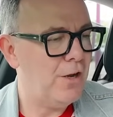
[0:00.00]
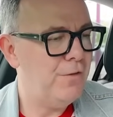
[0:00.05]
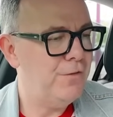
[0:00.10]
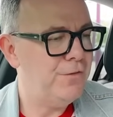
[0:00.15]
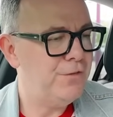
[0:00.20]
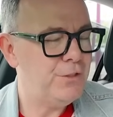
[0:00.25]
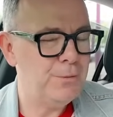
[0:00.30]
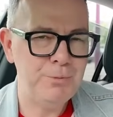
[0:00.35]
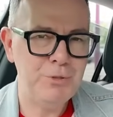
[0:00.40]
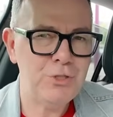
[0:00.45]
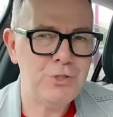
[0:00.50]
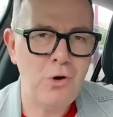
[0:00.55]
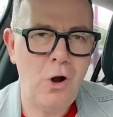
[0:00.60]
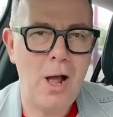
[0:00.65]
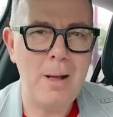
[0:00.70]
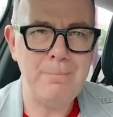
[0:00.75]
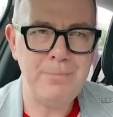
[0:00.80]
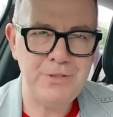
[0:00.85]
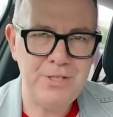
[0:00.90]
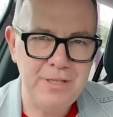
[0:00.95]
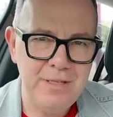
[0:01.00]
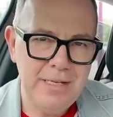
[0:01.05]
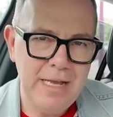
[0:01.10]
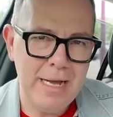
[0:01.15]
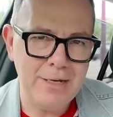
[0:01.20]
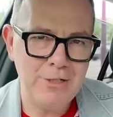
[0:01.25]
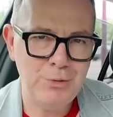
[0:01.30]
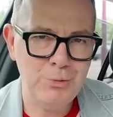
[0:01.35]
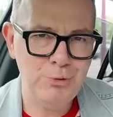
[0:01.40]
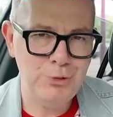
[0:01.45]
subscribed to the
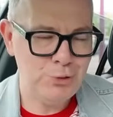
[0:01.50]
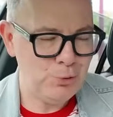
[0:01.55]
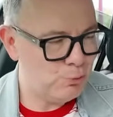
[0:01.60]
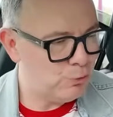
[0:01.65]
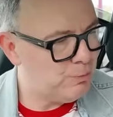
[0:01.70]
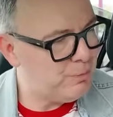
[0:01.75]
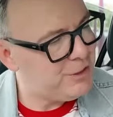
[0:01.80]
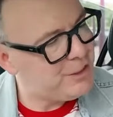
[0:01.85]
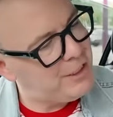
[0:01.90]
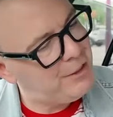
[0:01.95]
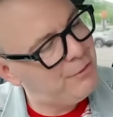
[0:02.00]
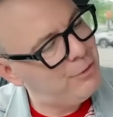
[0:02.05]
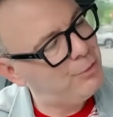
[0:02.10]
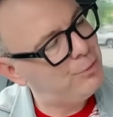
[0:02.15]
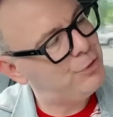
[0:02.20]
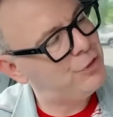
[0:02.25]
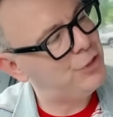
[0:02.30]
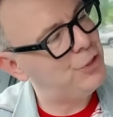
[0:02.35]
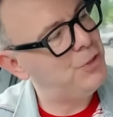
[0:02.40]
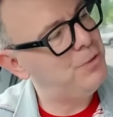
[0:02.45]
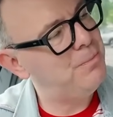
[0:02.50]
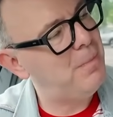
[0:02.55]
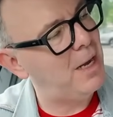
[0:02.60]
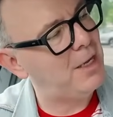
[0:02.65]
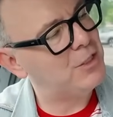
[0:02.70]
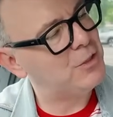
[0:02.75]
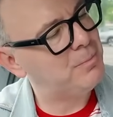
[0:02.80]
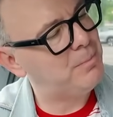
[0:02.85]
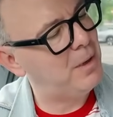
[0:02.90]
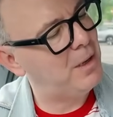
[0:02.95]
actual source material too
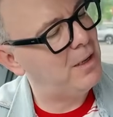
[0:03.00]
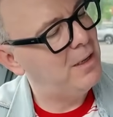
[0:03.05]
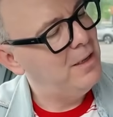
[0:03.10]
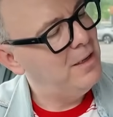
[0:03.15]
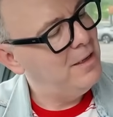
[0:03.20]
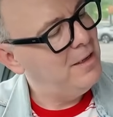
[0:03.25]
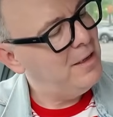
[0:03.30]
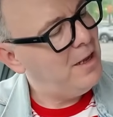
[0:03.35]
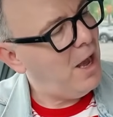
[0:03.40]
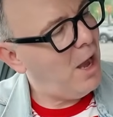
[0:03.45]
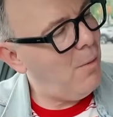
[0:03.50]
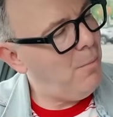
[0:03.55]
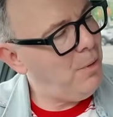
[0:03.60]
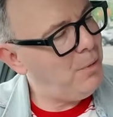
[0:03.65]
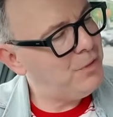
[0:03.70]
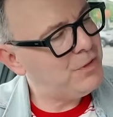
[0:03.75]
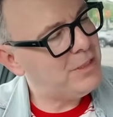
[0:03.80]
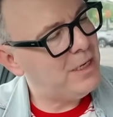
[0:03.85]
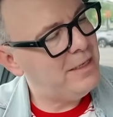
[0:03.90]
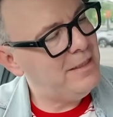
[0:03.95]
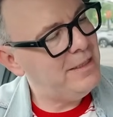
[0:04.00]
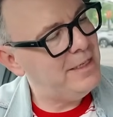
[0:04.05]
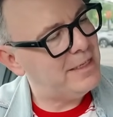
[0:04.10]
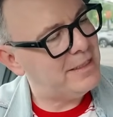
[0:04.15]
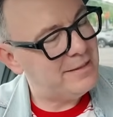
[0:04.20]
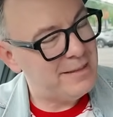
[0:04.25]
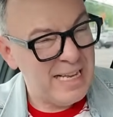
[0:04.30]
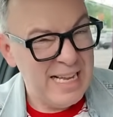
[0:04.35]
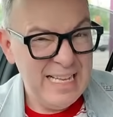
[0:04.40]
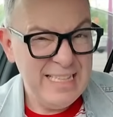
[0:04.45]
much. But I will say
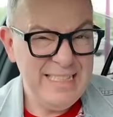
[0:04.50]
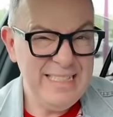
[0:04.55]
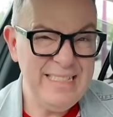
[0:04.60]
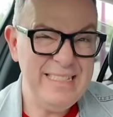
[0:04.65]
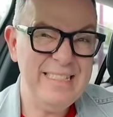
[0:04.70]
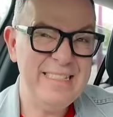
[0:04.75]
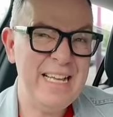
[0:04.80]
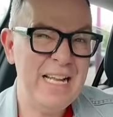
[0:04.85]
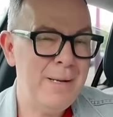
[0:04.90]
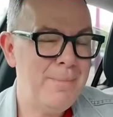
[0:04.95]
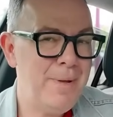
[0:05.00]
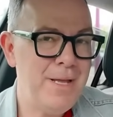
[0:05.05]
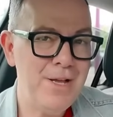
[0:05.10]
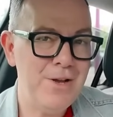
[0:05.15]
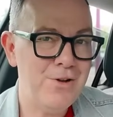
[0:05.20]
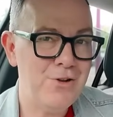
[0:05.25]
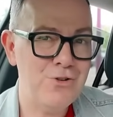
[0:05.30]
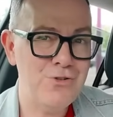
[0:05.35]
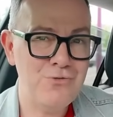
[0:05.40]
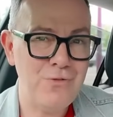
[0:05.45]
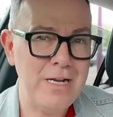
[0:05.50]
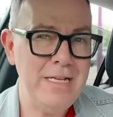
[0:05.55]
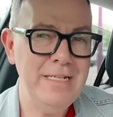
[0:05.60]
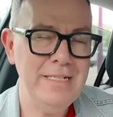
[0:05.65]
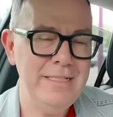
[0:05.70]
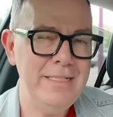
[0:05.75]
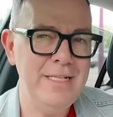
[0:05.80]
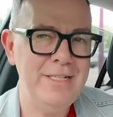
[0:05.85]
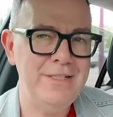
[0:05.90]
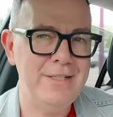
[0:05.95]
this is going to be a great
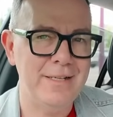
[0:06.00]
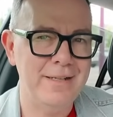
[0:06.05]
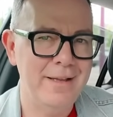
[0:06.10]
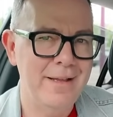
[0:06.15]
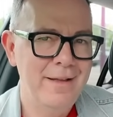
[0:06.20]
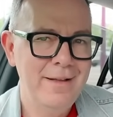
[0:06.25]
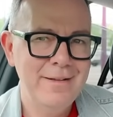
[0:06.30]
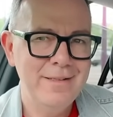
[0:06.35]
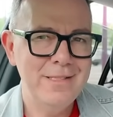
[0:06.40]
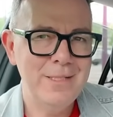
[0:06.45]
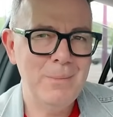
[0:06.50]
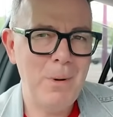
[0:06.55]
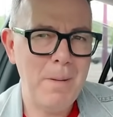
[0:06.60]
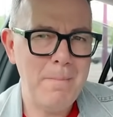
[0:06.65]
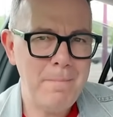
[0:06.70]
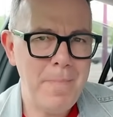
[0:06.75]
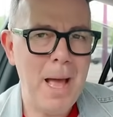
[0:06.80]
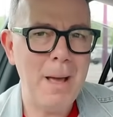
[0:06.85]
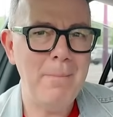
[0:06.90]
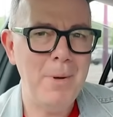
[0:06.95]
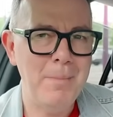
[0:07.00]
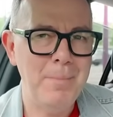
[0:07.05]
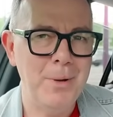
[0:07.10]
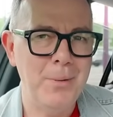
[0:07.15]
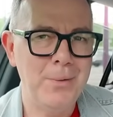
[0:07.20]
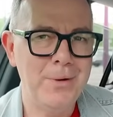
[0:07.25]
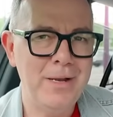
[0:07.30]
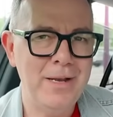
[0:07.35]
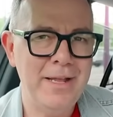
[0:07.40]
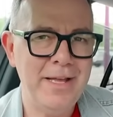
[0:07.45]
addition to my
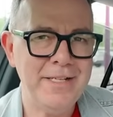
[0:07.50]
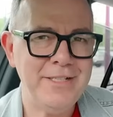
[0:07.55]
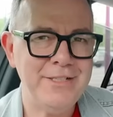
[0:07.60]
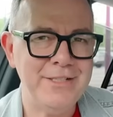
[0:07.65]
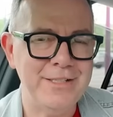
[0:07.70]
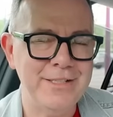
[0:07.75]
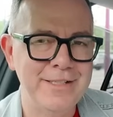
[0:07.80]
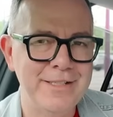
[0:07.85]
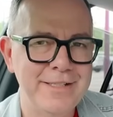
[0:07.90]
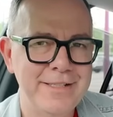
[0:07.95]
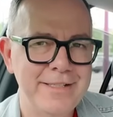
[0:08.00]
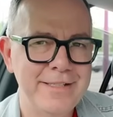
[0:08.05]
Batmobile collection.